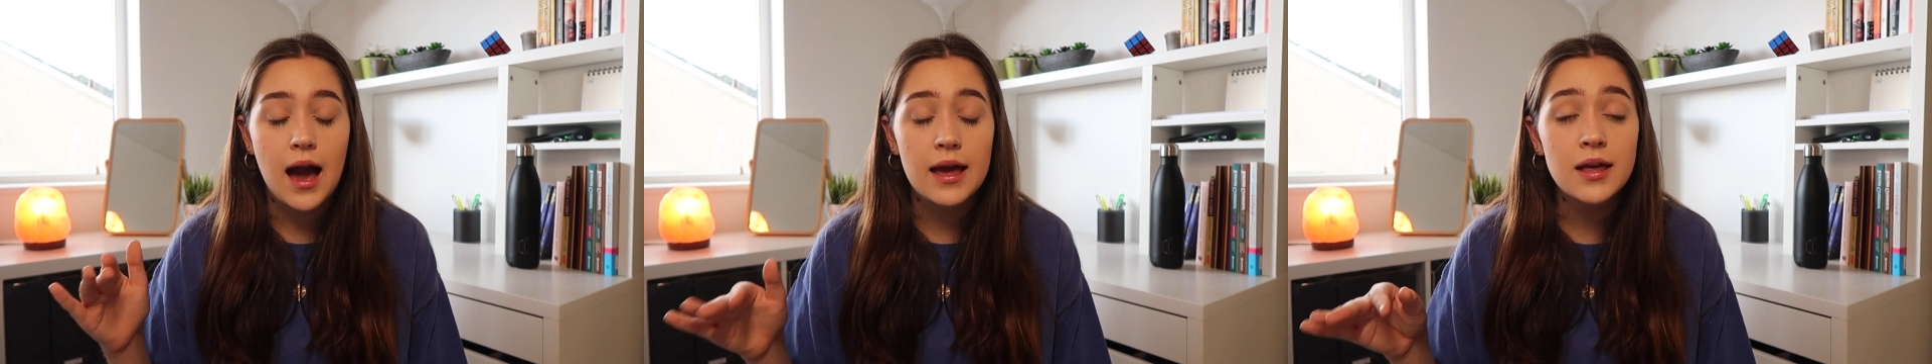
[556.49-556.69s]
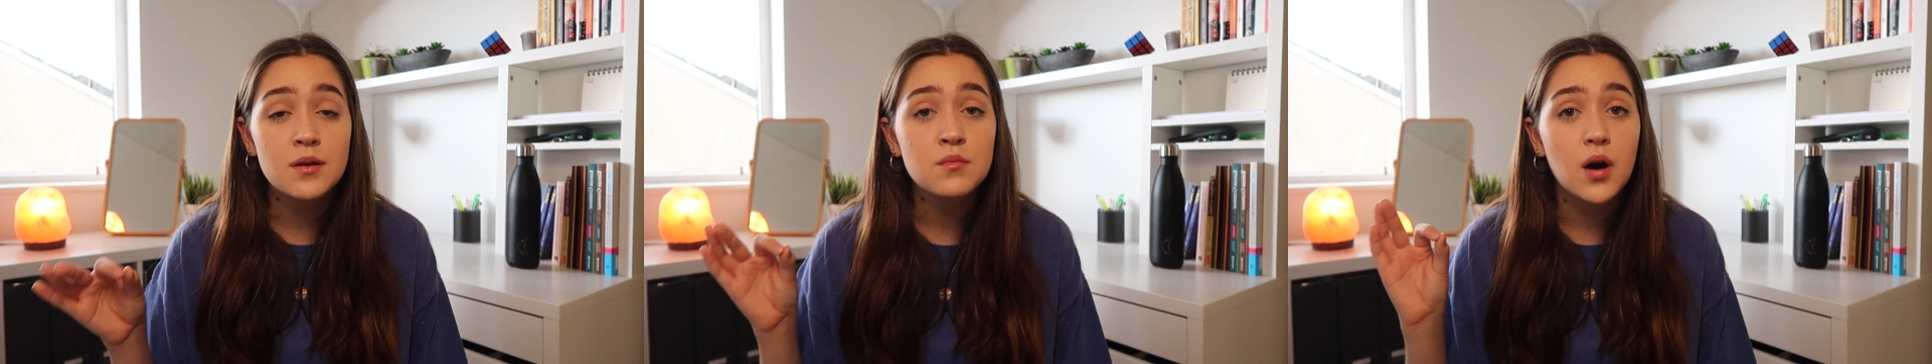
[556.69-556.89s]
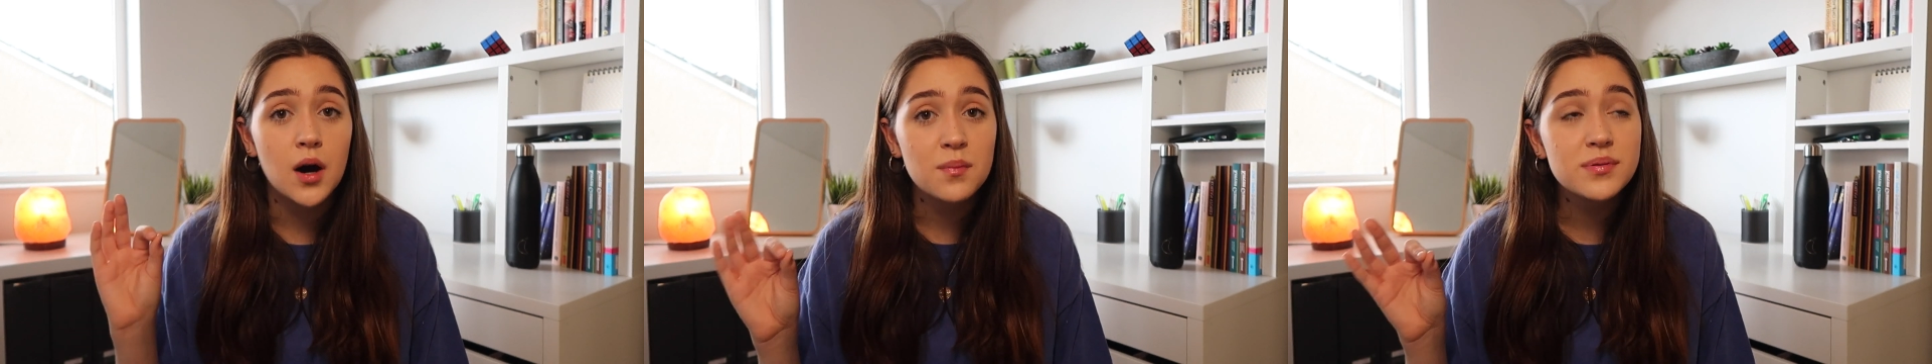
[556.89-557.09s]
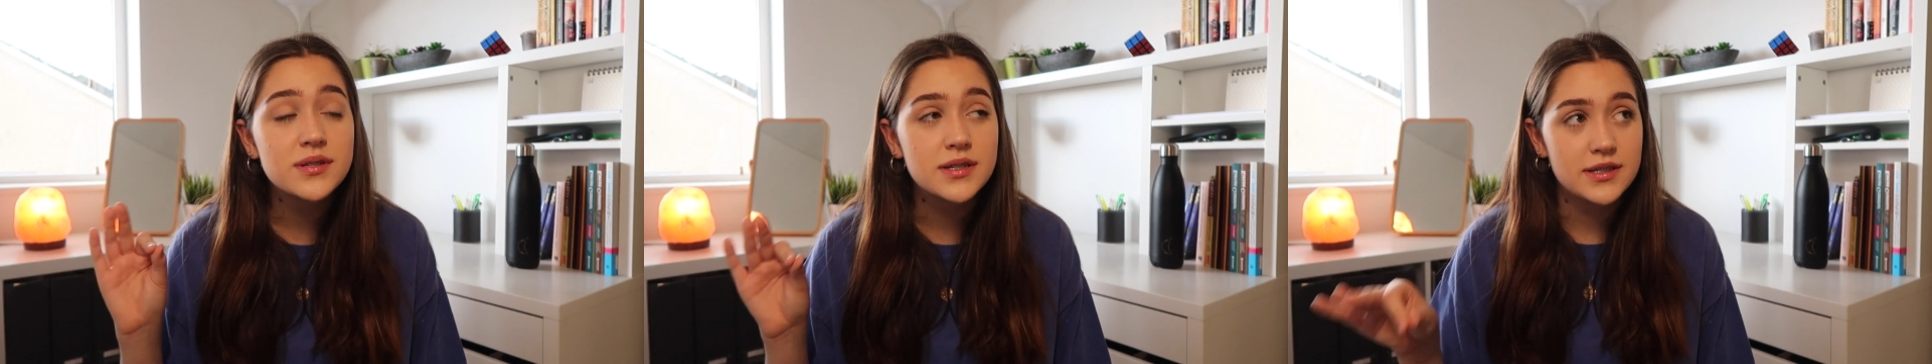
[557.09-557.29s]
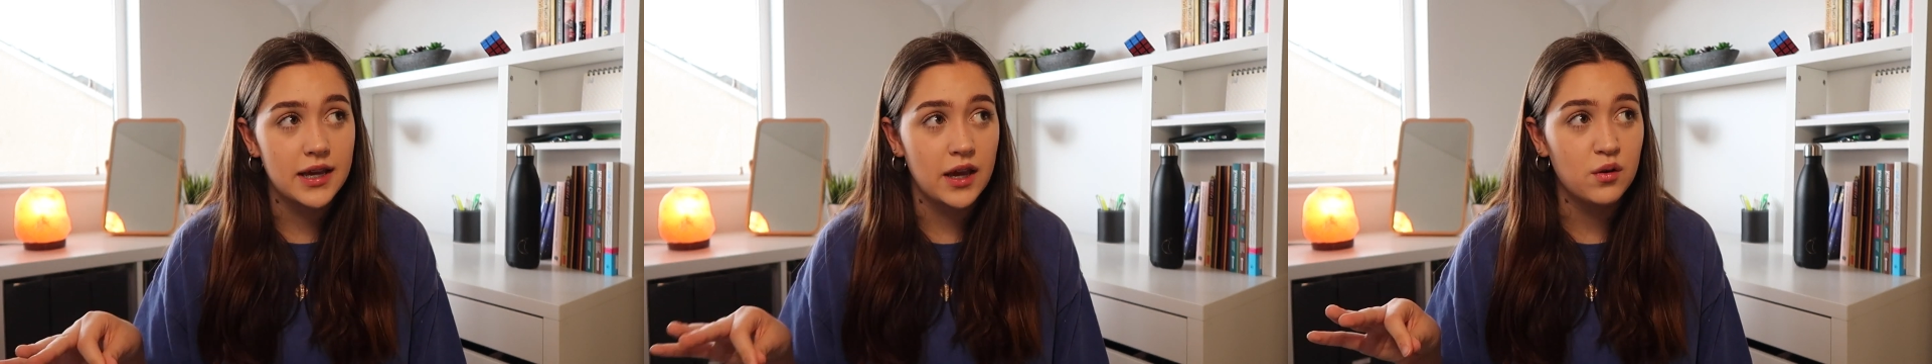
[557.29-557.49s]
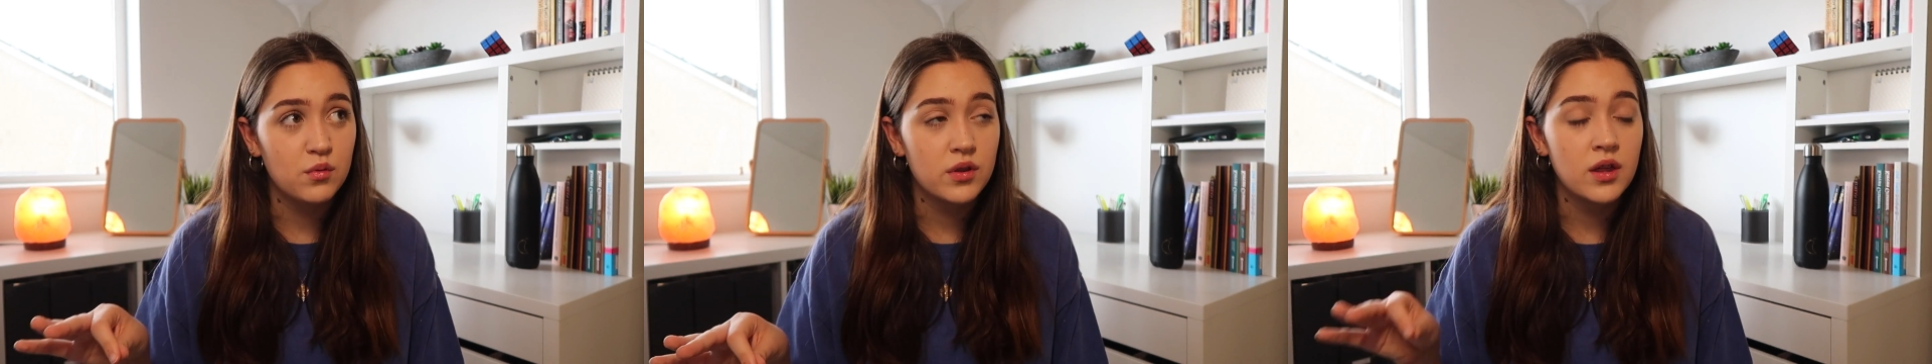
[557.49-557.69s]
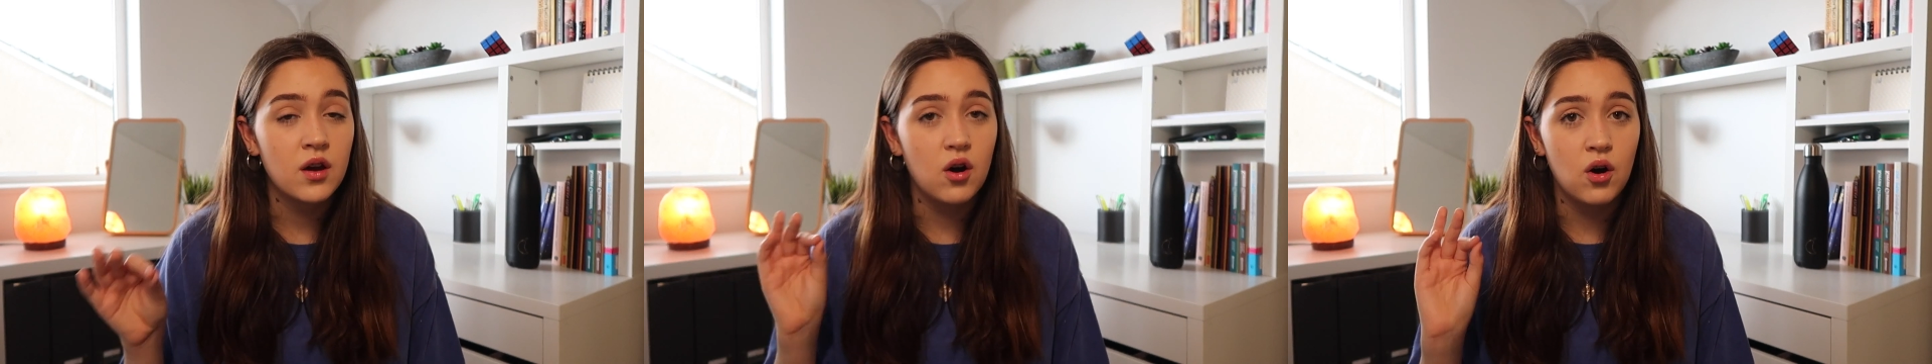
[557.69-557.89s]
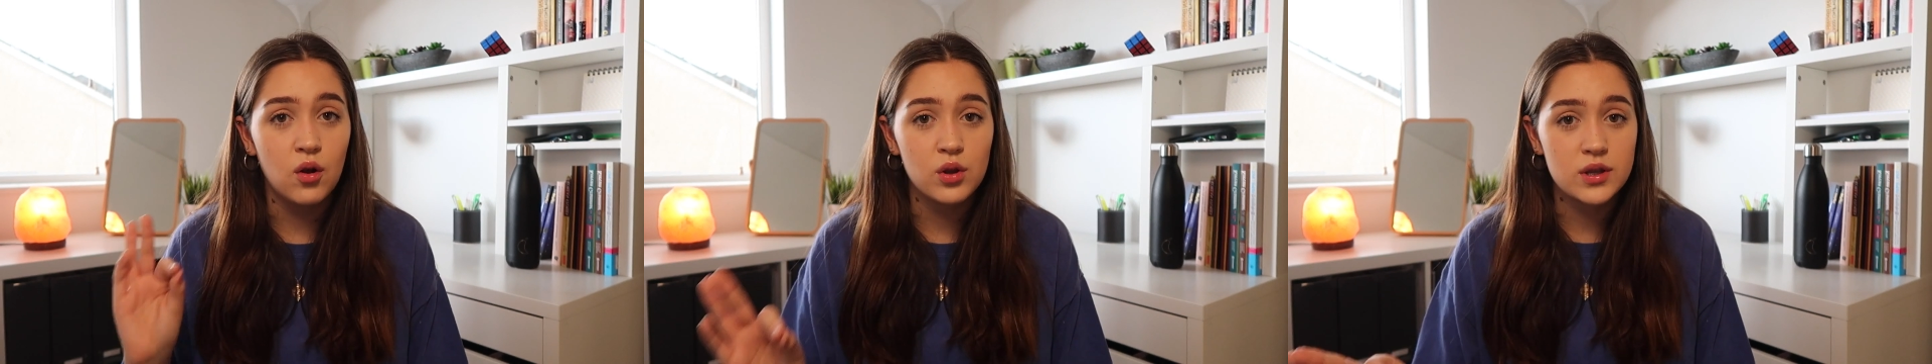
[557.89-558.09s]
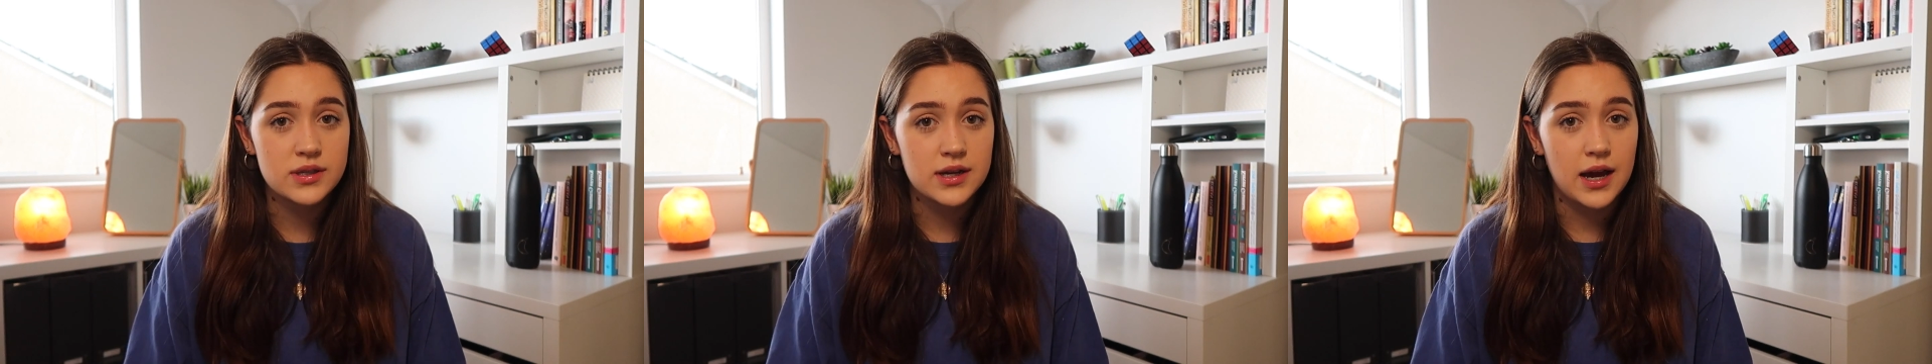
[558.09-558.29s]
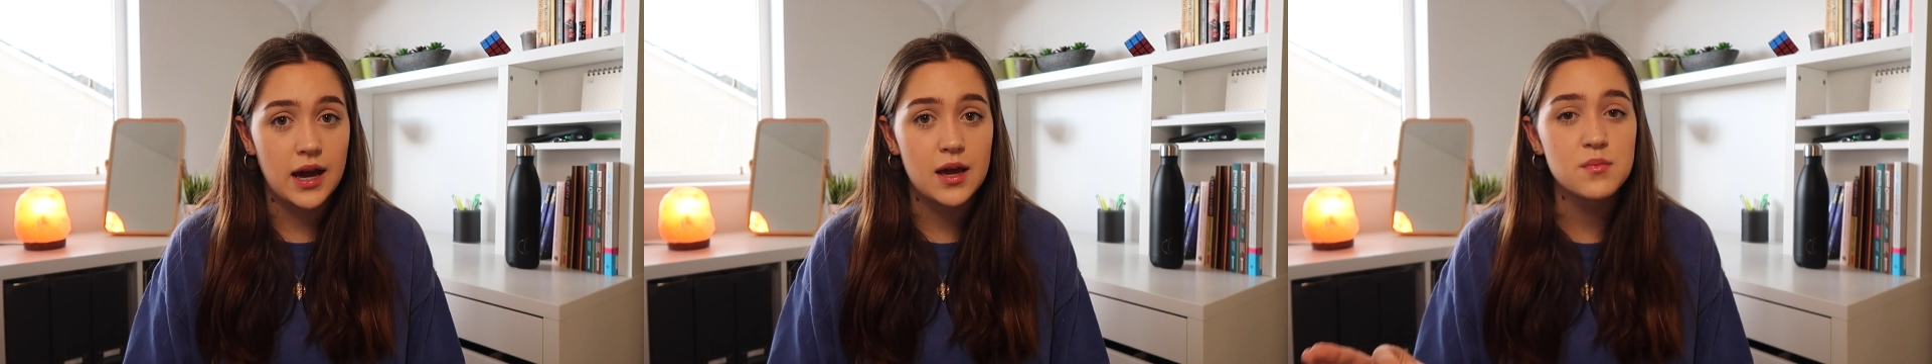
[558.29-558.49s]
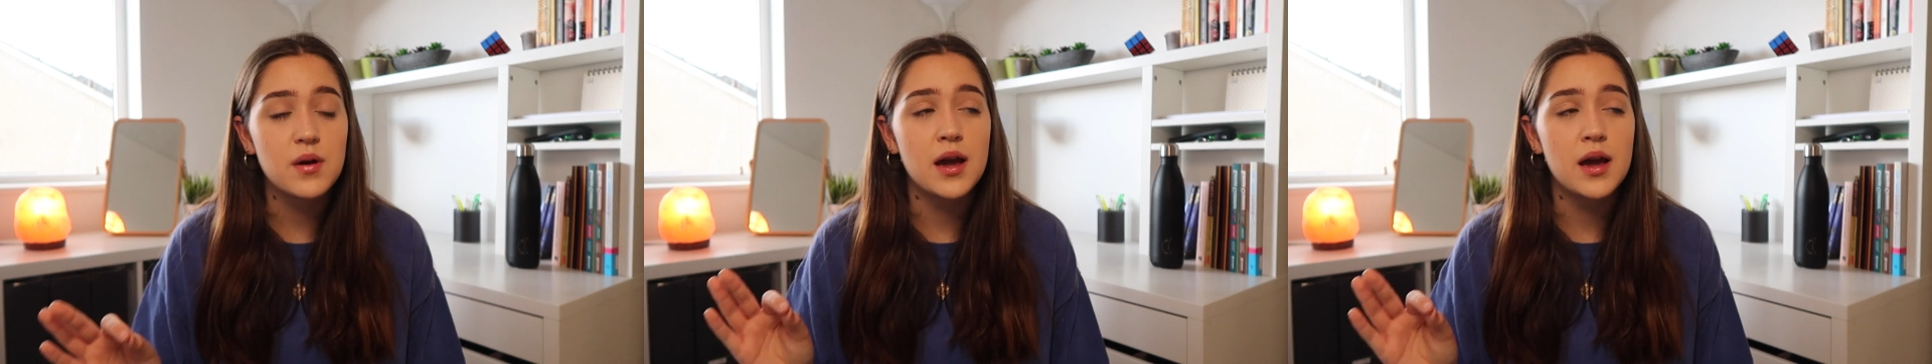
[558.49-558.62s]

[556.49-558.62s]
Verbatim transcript: I am up to date with it all the time.